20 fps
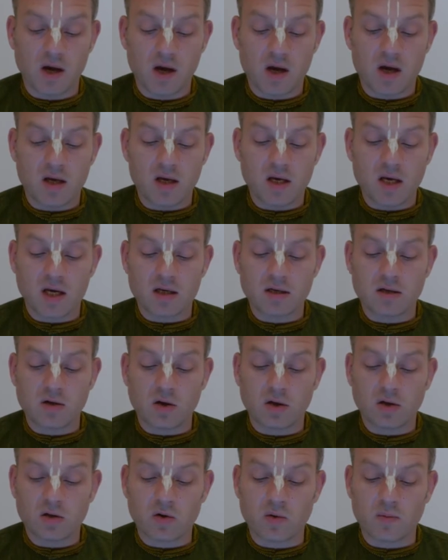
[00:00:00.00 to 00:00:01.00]
He has
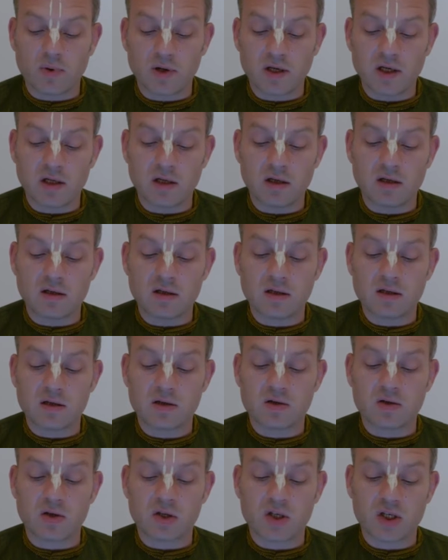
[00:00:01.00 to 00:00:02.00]
not completely
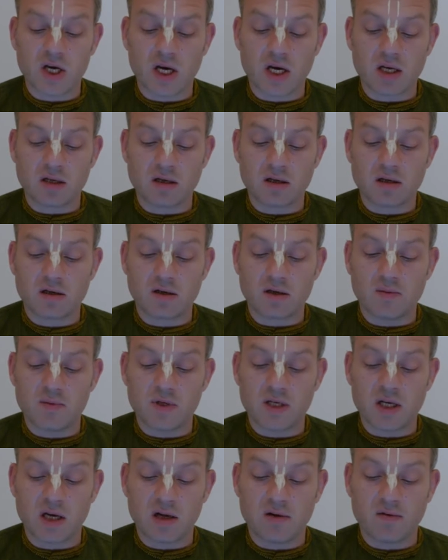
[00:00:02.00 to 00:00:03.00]
disassociated
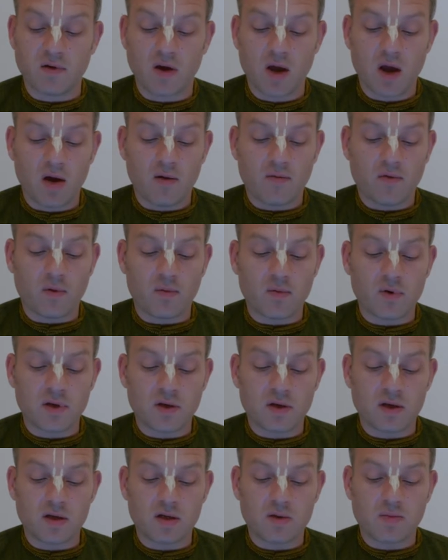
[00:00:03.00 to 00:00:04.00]
himself from
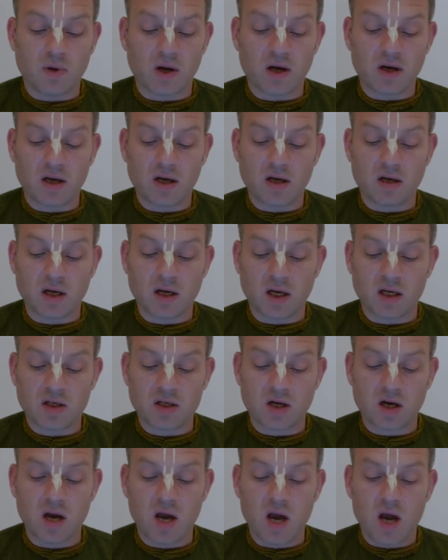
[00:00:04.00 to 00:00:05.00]
his mundane
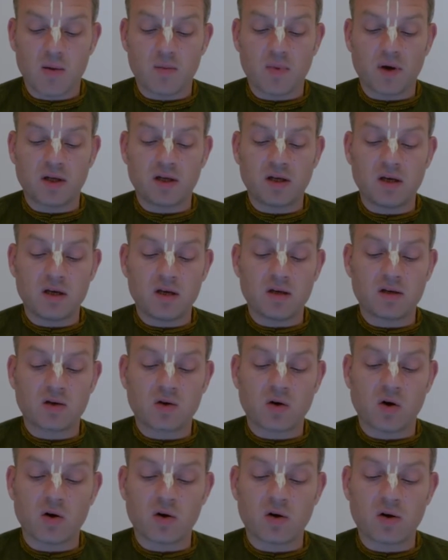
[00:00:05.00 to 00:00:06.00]
nature, but he is
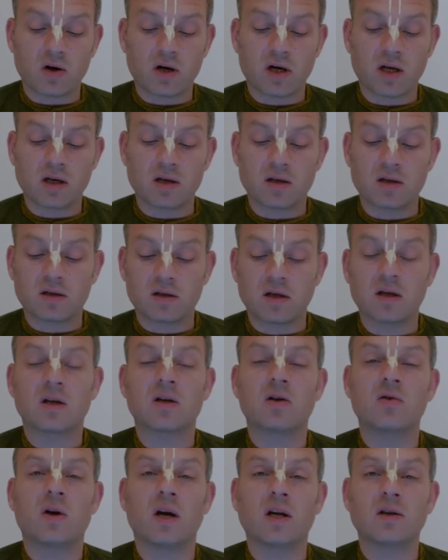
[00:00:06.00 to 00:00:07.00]
conquering it
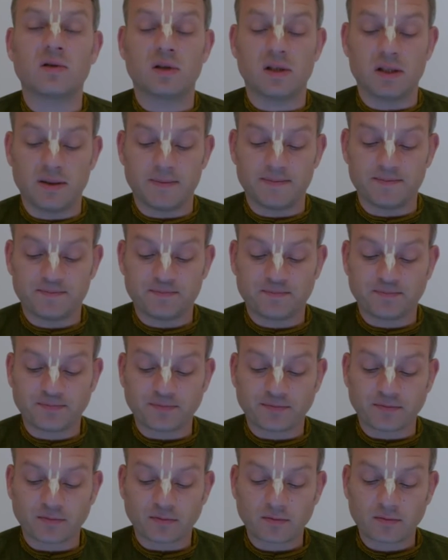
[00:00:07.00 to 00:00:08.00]
gradually.
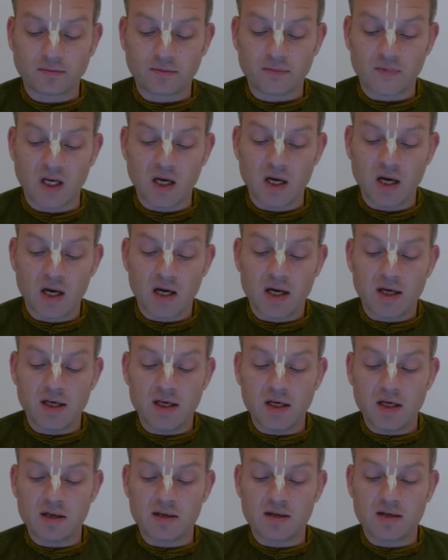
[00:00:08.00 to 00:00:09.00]

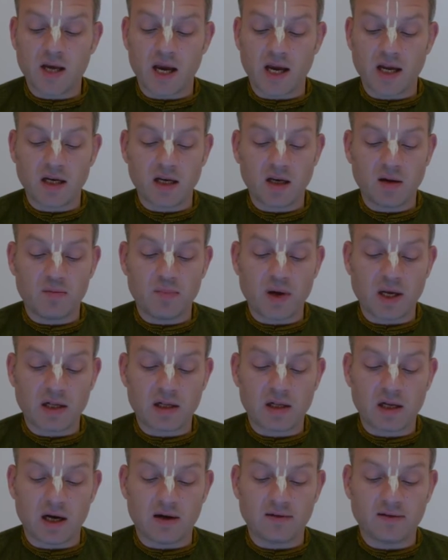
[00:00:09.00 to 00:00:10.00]
He is gaining
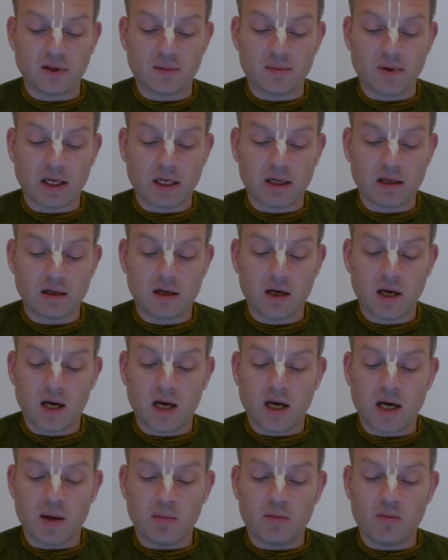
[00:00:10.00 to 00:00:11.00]
battle after battle
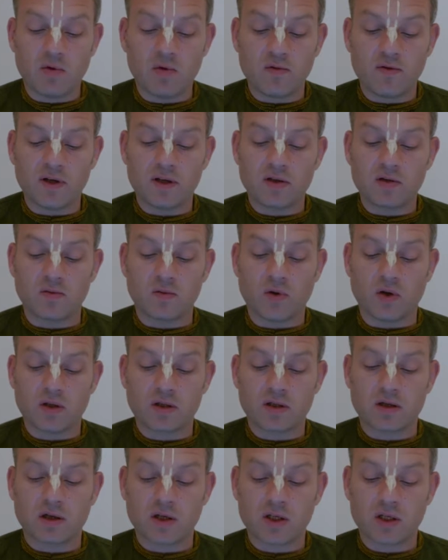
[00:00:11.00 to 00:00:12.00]
and moving towards
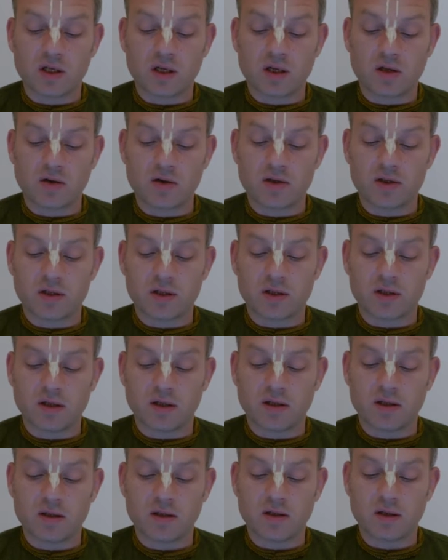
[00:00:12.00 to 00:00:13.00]
Krishna
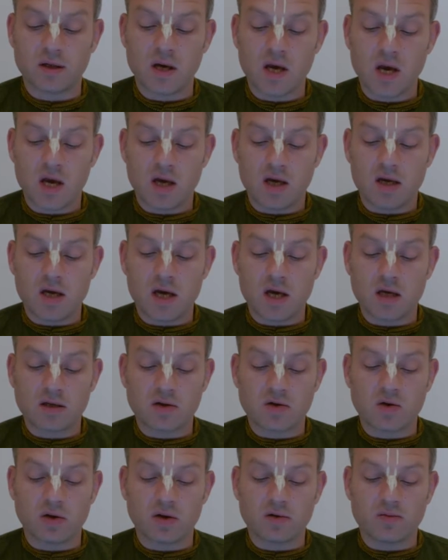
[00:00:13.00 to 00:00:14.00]
consciousness. He has
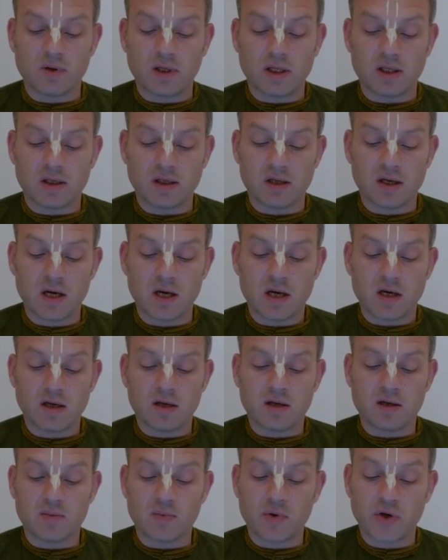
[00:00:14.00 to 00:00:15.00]
goodwill. He
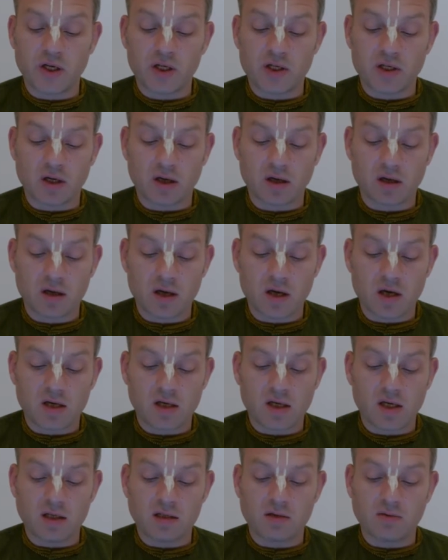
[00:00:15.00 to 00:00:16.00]
is a preacher. He
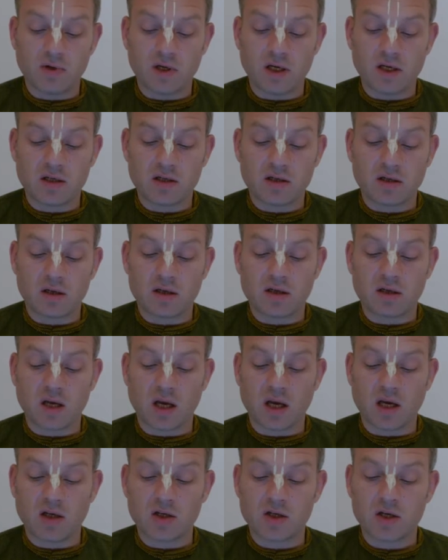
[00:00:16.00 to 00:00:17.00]
has reached the
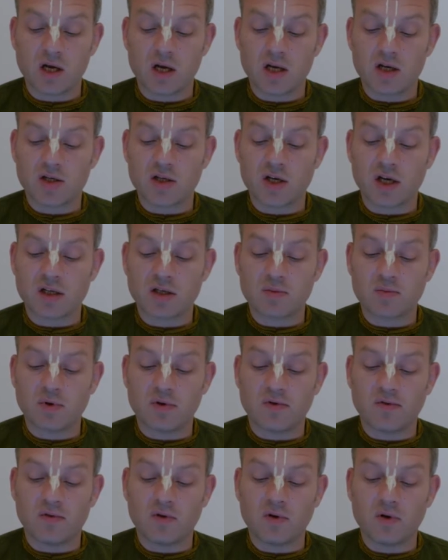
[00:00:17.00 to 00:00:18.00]
stage just
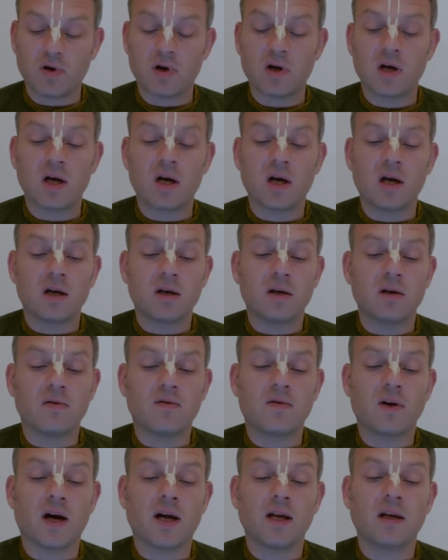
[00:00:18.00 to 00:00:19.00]
before he
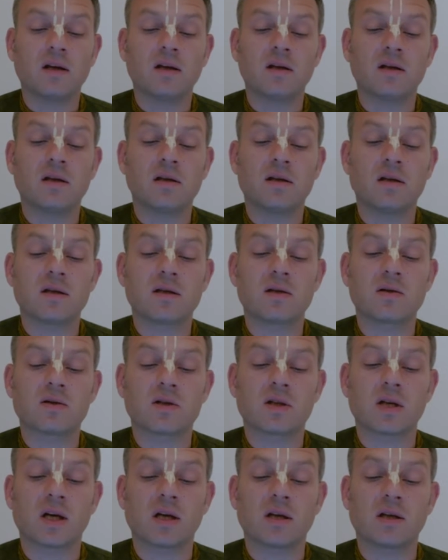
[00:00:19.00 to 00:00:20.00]
finally
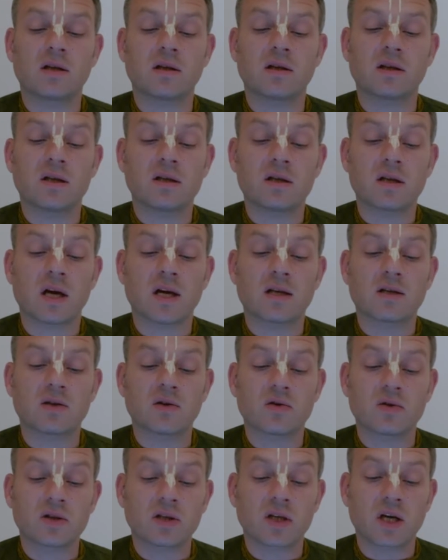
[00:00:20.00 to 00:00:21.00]

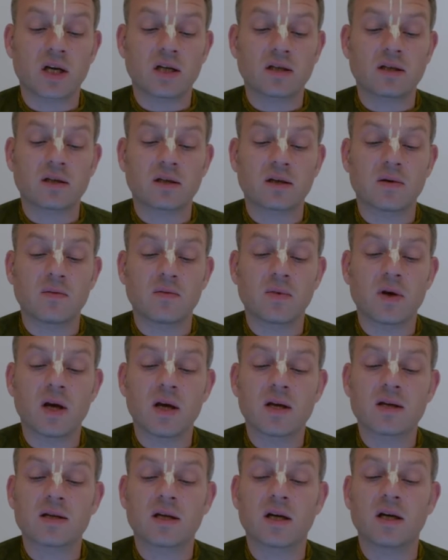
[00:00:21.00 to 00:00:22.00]
disassociates
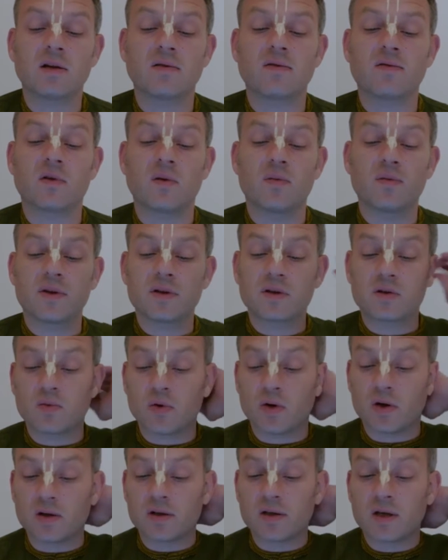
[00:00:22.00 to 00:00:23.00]
himself from this
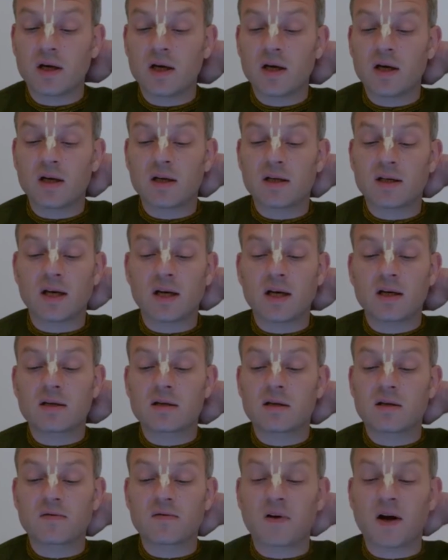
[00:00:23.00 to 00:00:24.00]
world, takes
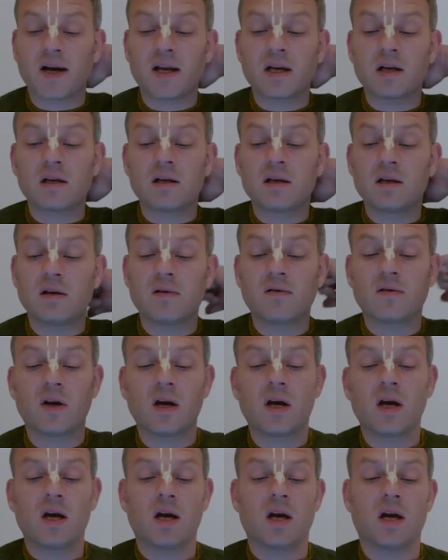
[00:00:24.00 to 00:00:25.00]
his final leave,
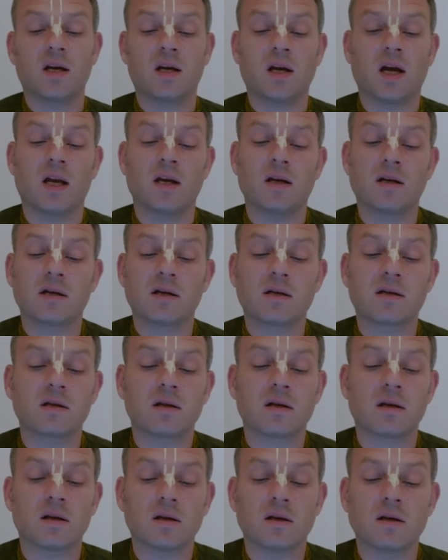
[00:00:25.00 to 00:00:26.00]
and enters
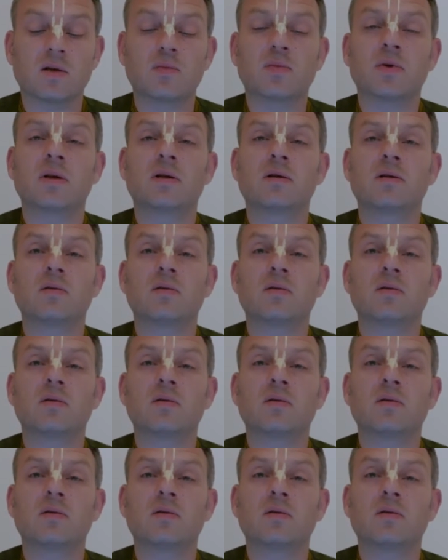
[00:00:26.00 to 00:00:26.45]
the spiritual